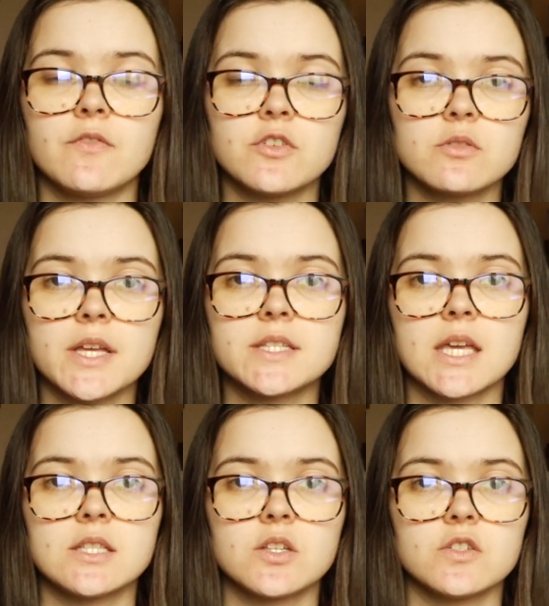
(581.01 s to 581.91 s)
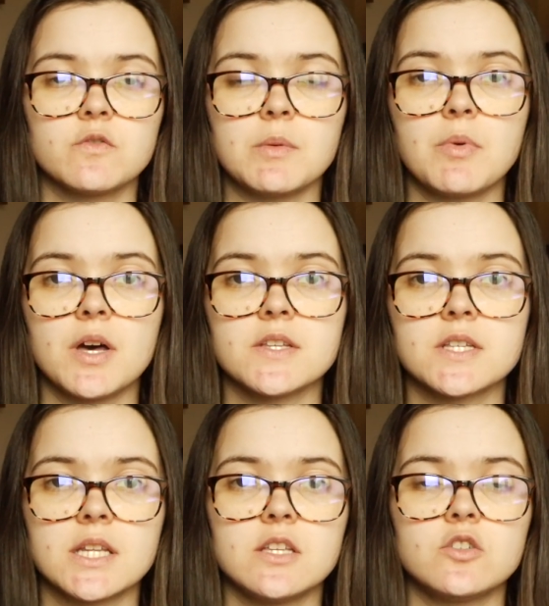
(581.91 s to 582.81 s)
If you'd like to get in touch with me
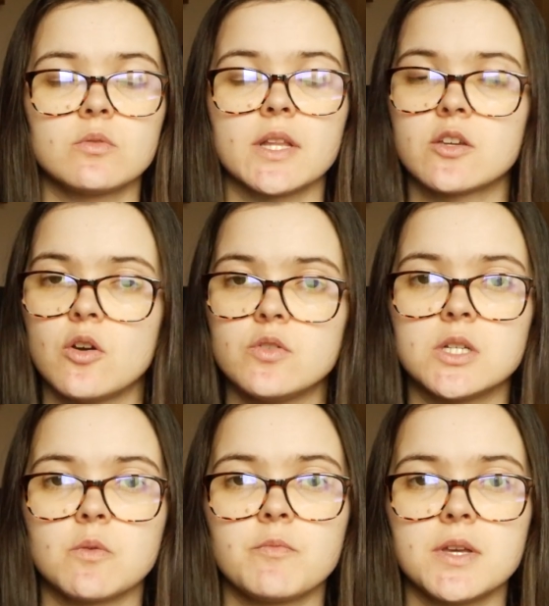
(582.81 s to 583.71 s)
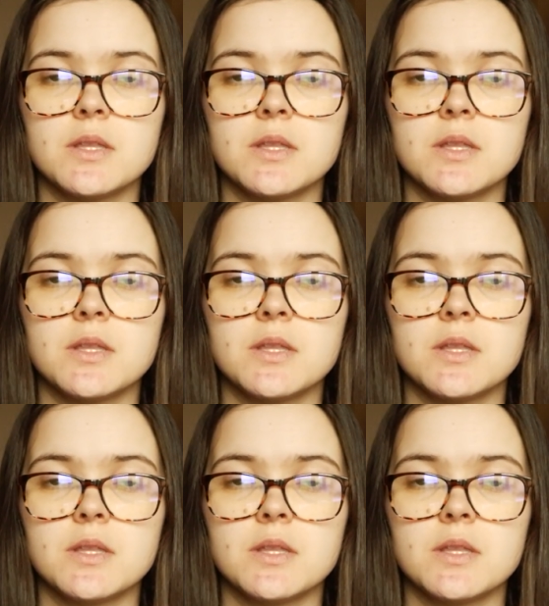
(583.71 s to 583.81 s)
personally and you'd like coaching with me,